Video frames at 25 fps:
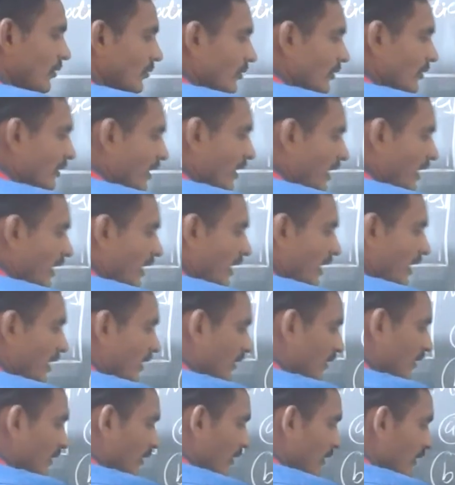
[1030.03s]
we have to take
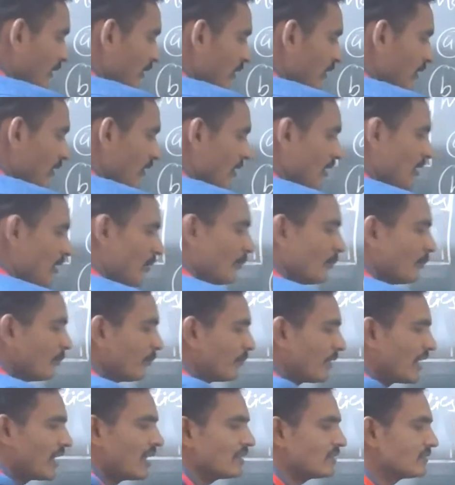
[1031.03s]
here
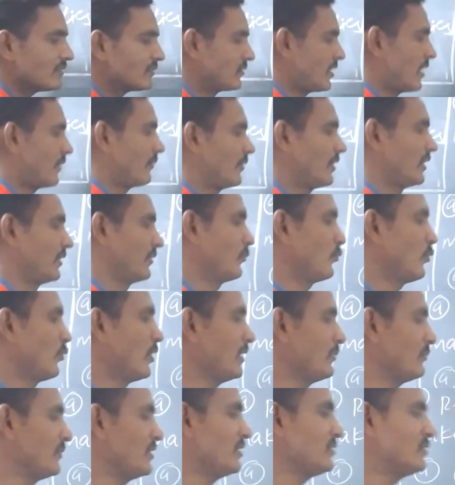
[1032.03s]
plus 7.
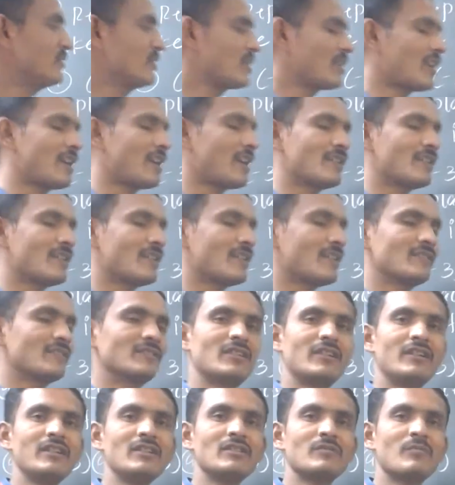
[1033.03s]
Why? Means your
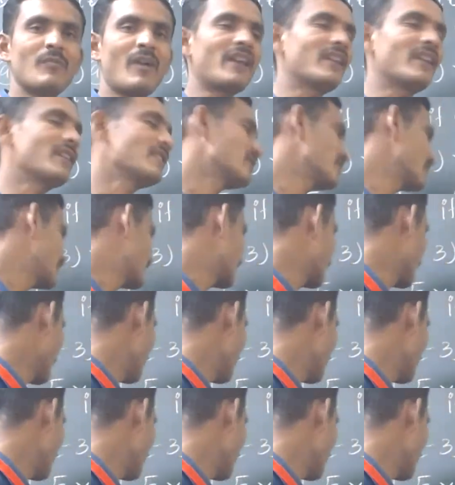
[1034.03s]
answer is minus is